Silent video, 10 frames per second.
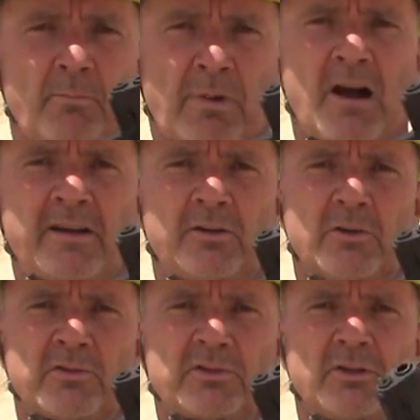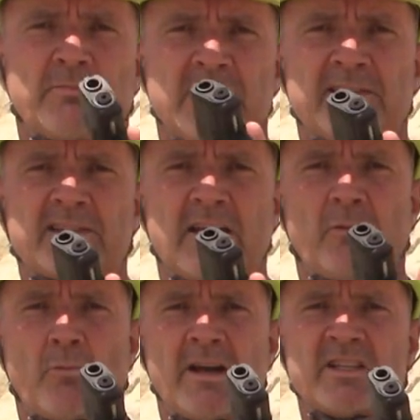Pocket holster, inside
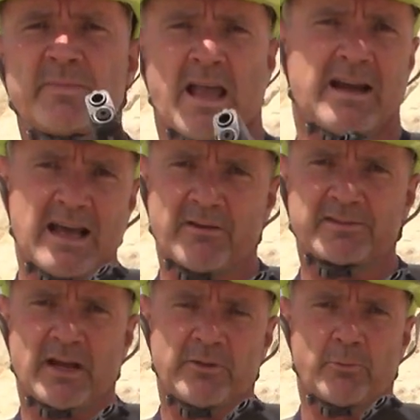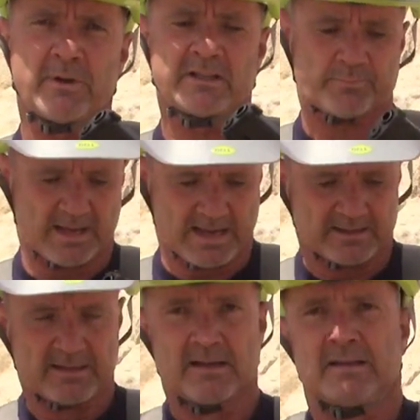the waistband, outside the
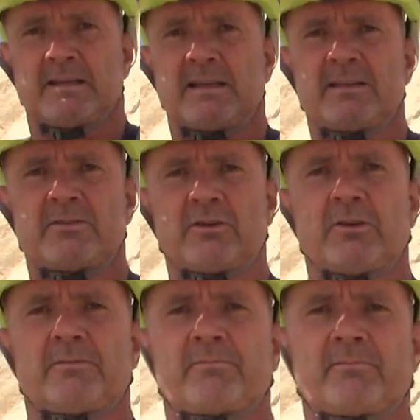waistband, in your